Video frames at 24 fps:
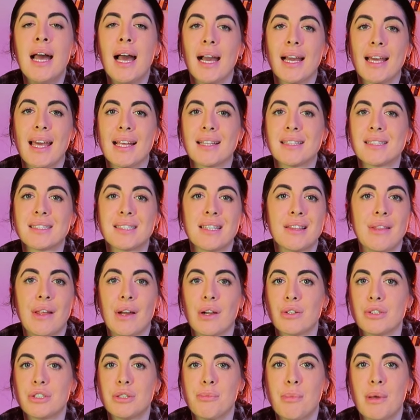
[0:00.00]
against
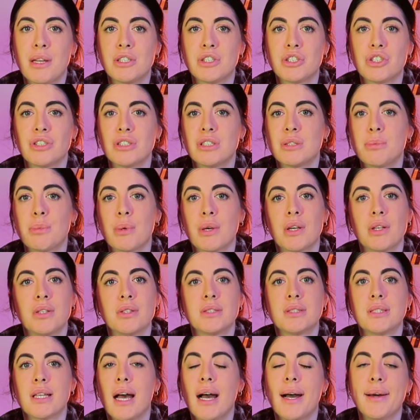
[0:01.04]
their dimensions
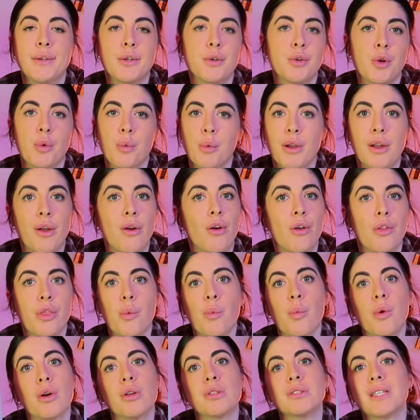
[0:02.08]
because I don't know where you are in the
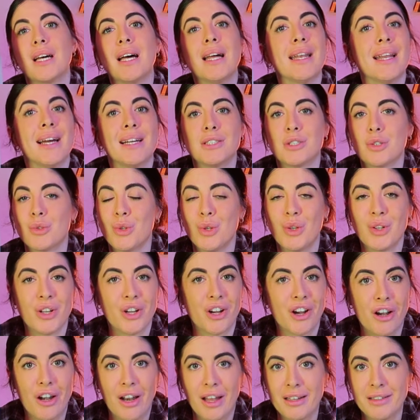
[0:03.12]
world and I don't know
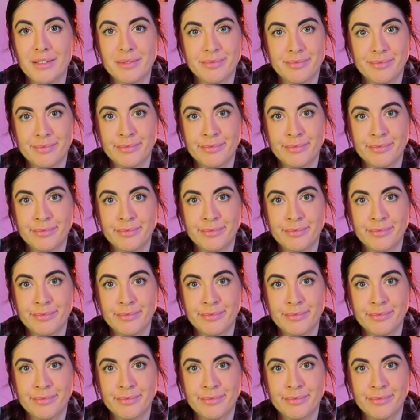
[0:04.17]
your airline